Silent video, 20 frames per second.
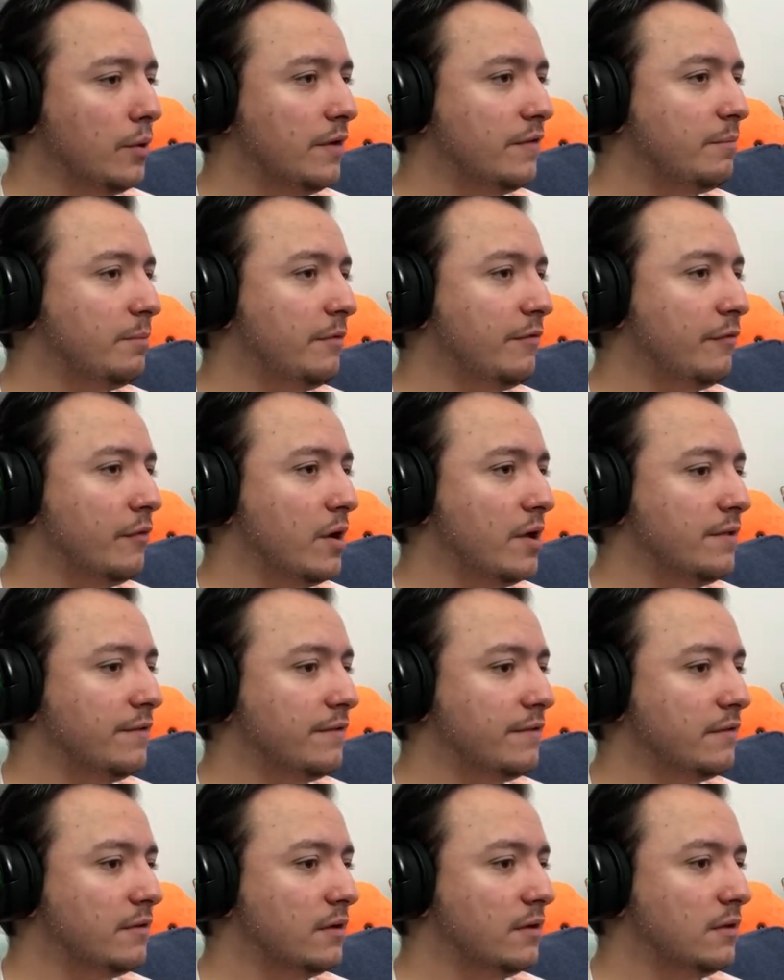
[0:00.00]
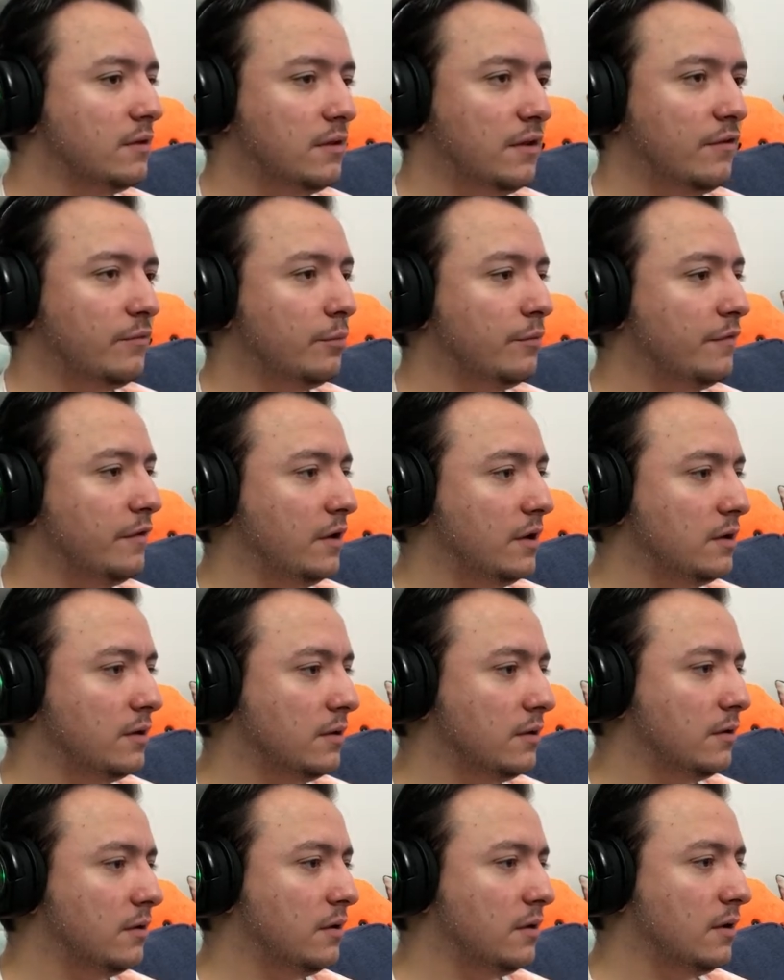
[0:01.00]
wanted to be friends, this was it.